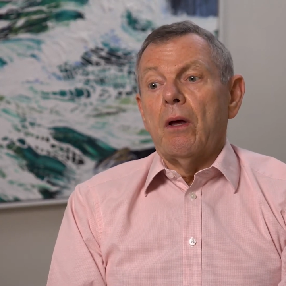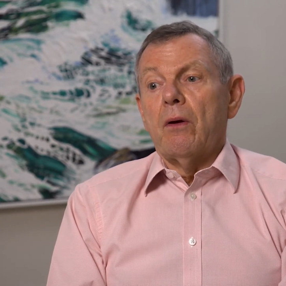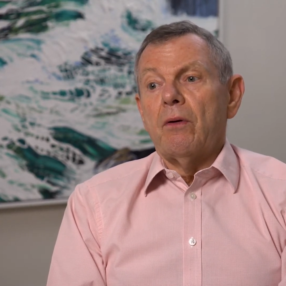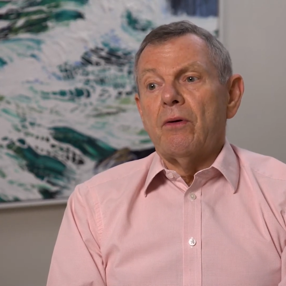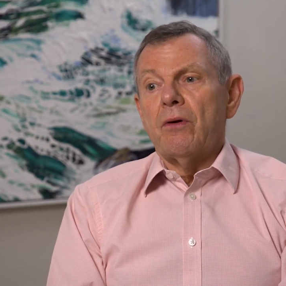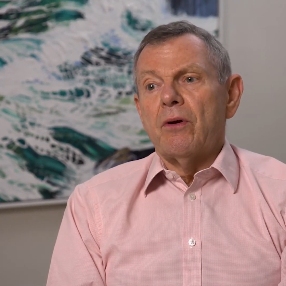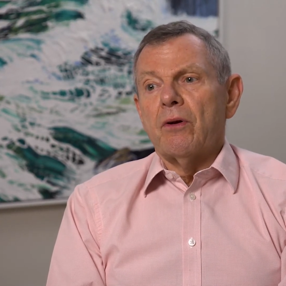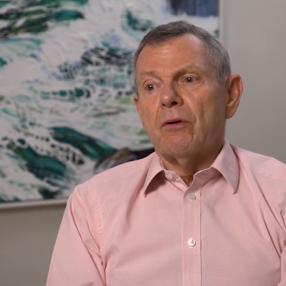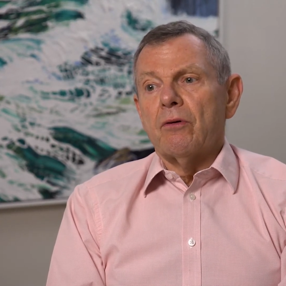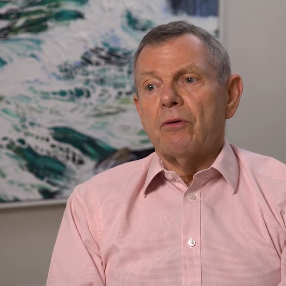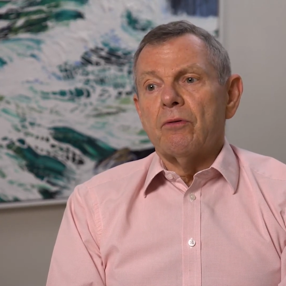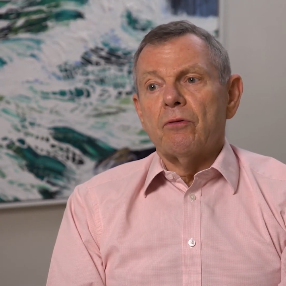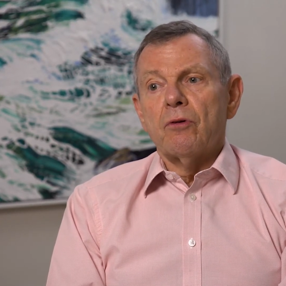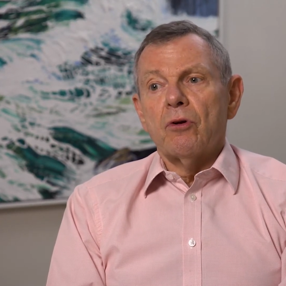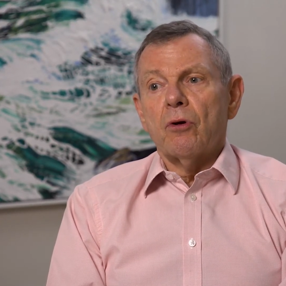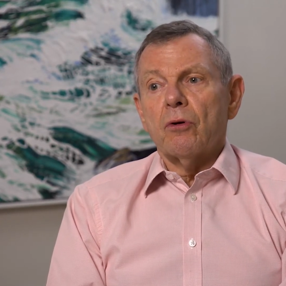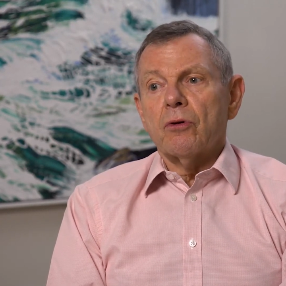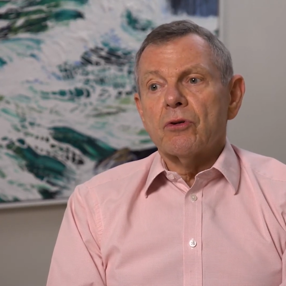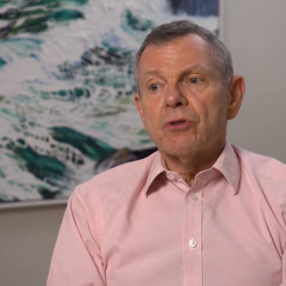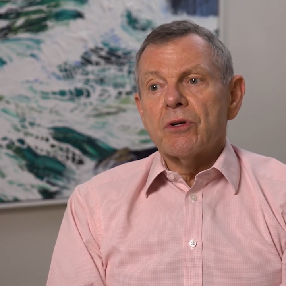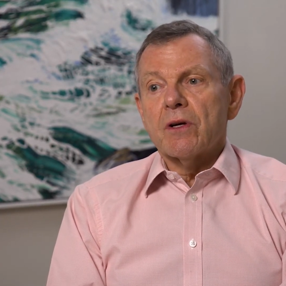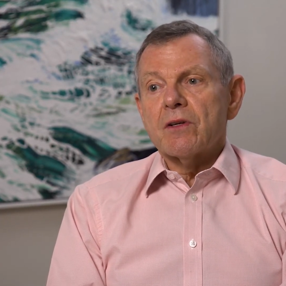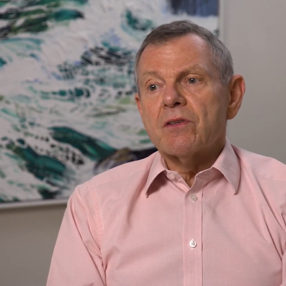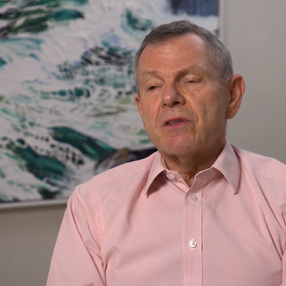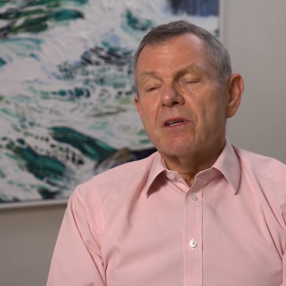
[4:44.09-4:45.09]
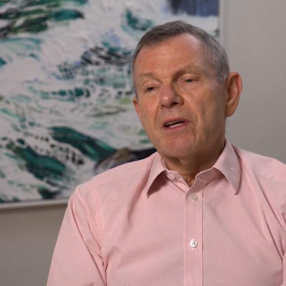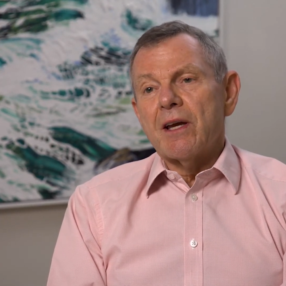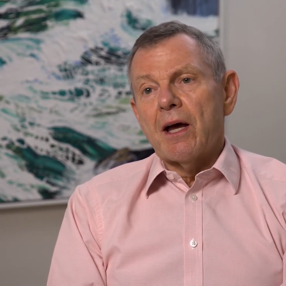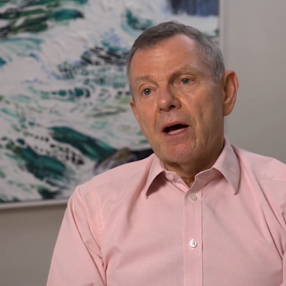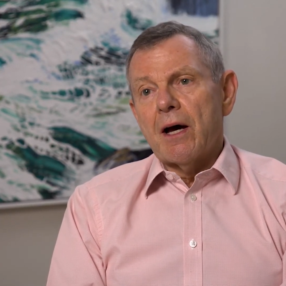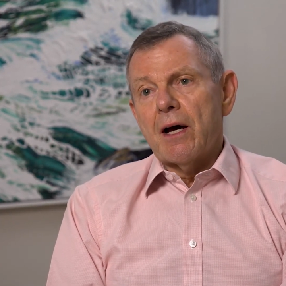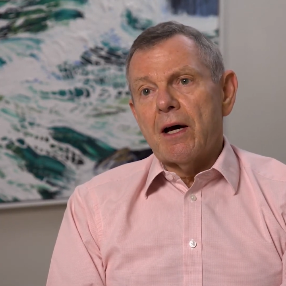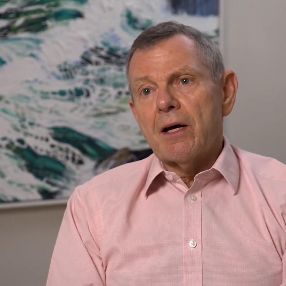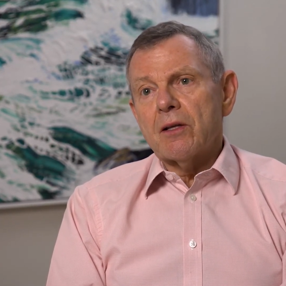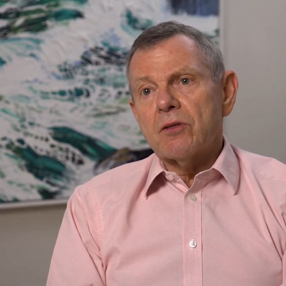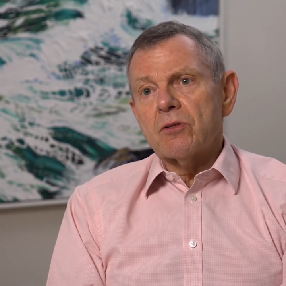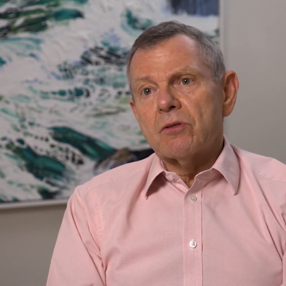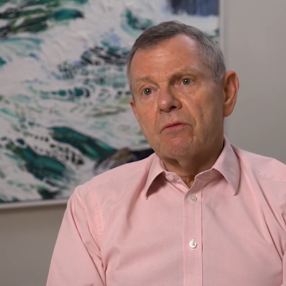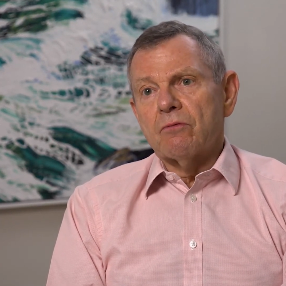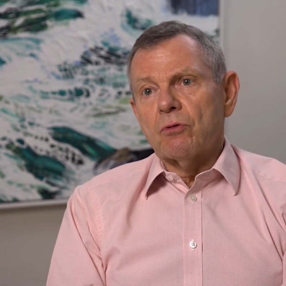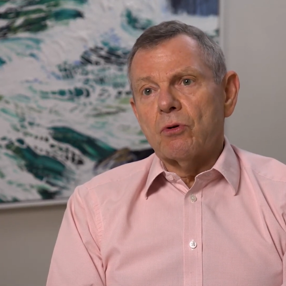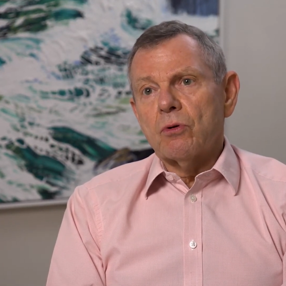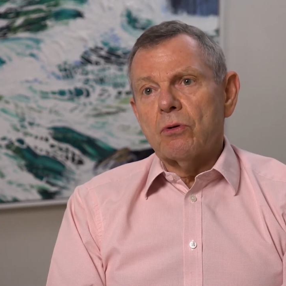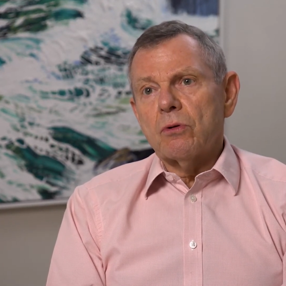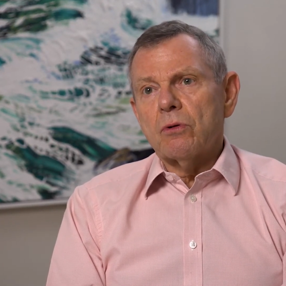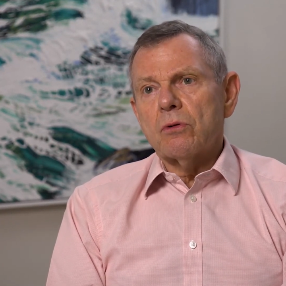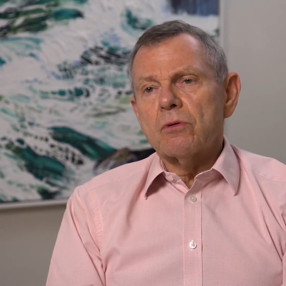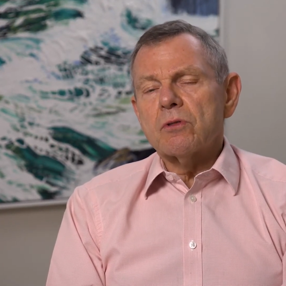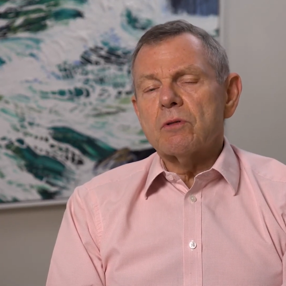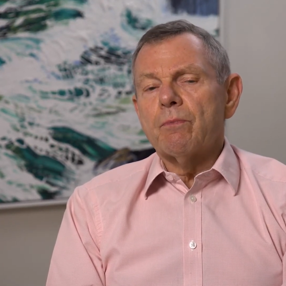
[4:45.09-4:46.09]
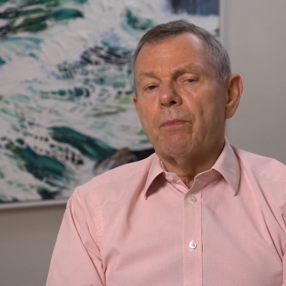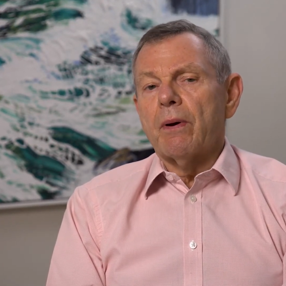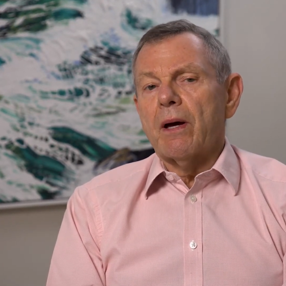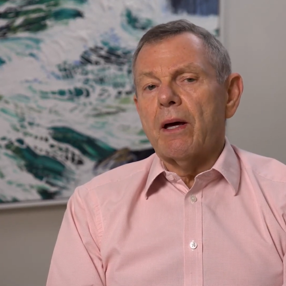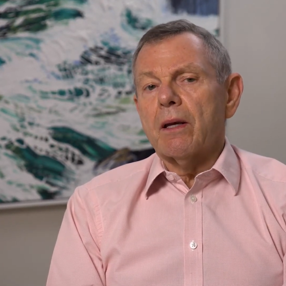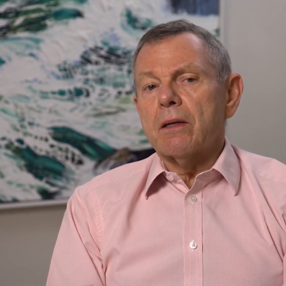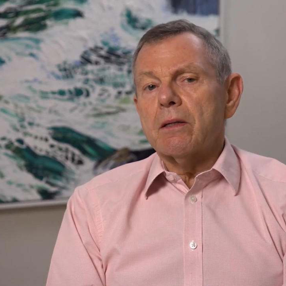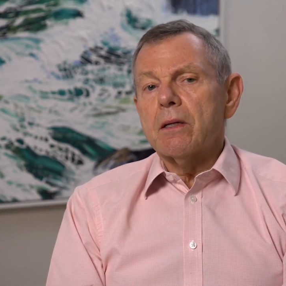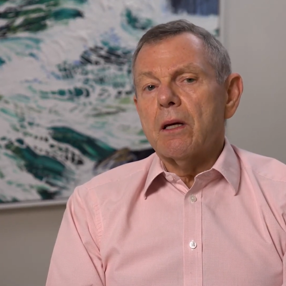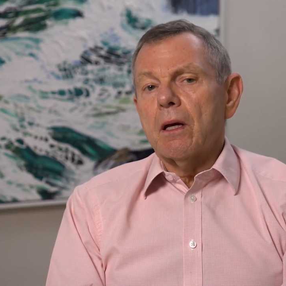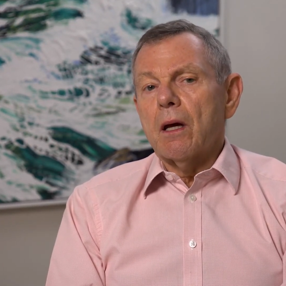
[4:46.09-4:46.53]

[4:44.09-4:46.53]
you know, not just the arts of course, but